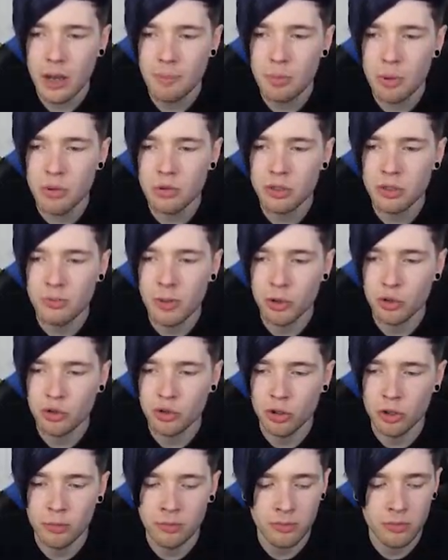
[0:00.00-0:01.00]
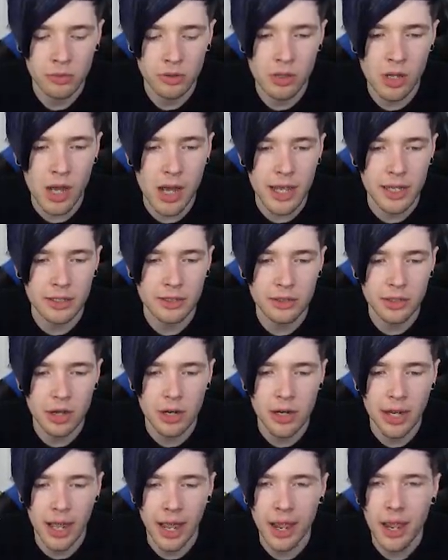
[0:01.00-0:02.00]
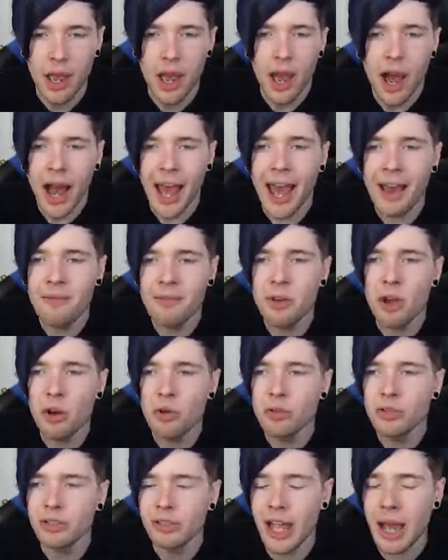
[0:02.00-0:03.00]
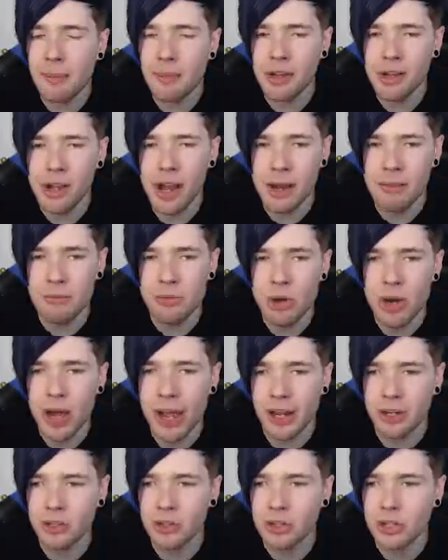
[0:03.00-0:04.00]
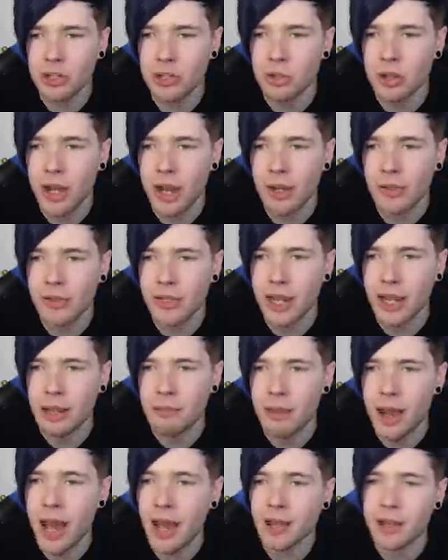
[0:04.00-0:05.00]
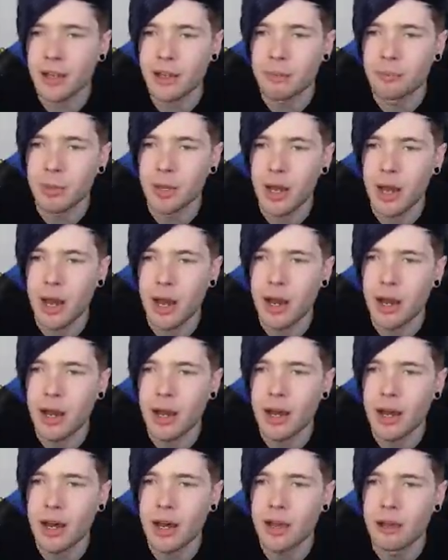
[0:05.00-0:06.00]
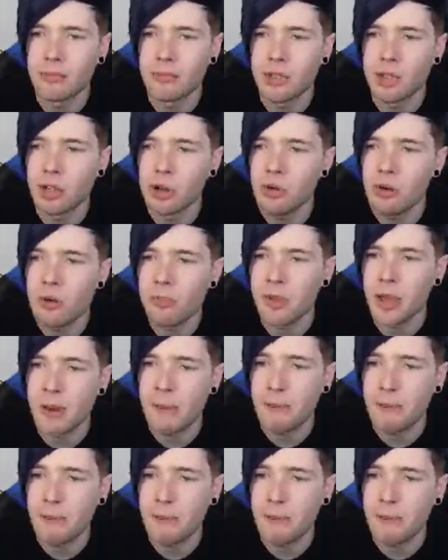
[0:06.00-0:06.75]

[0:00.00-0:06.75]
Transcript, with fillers: A boost mushroom. Nice. Okay. I have no stamina. I'm not actually sure how to get it back. But, um, you know what would be